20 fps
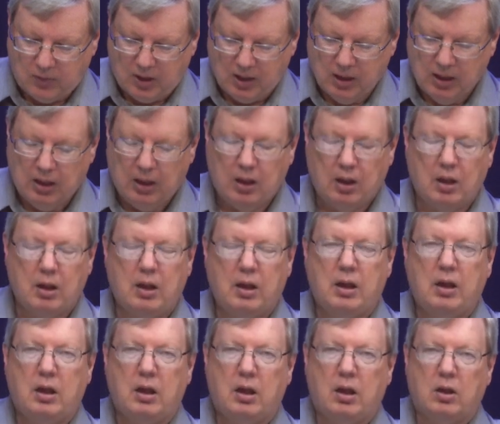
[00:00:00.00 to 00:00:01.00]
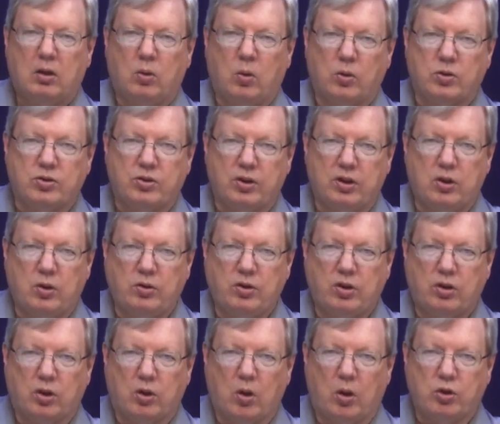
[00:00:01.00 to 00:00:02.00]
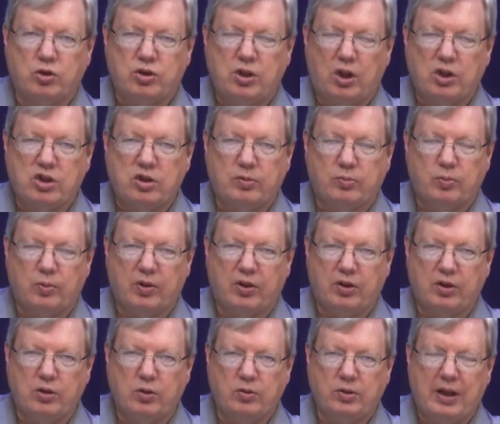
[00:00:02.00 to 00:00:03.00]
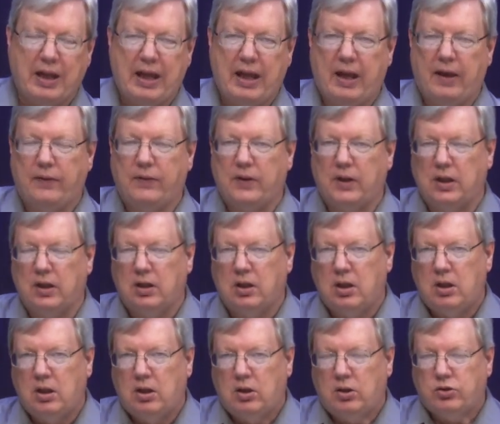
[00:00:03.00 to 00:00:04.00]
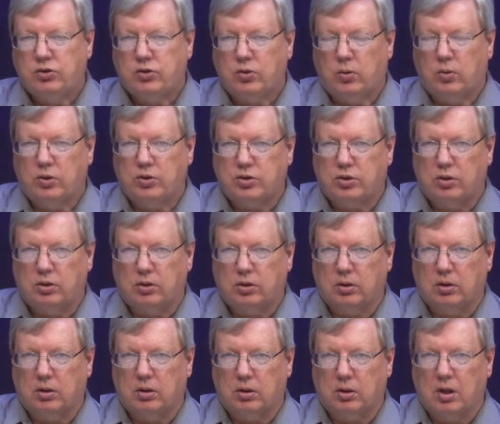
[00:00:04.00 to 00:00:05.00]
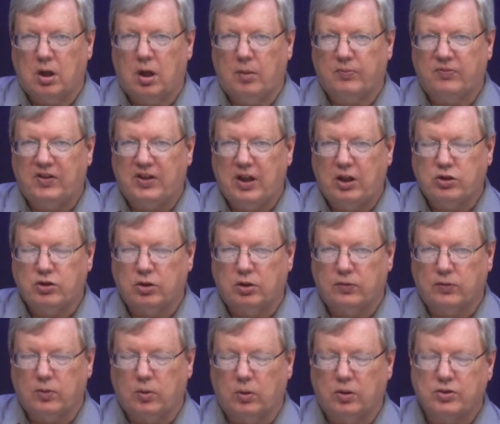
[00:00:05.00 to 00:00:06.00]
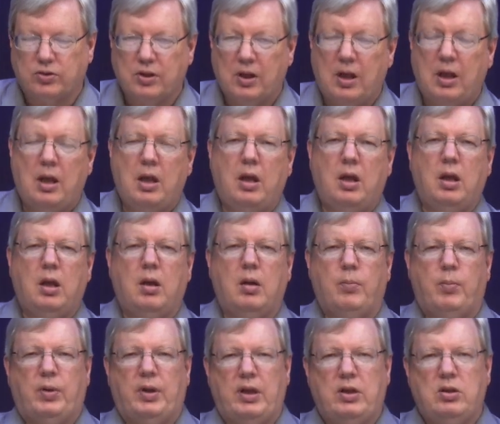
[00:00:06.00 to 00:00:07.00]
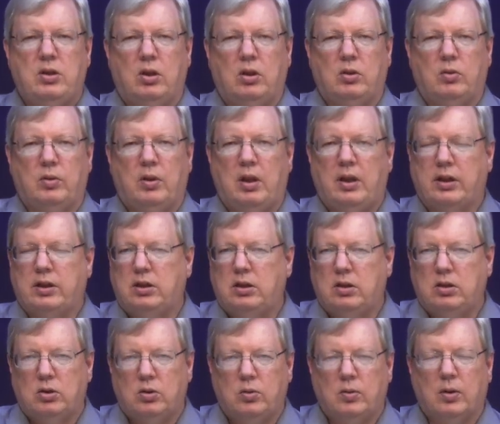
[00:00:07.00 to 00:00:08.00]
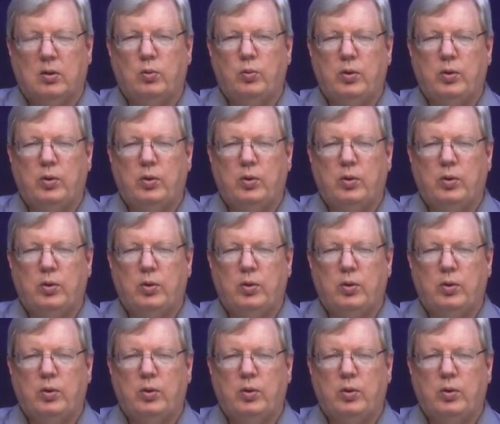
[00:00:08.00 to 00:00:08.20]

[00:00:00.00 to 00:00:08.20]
Of course, the union negotiations with the union and the stores are confidential, of course, but I know, like you,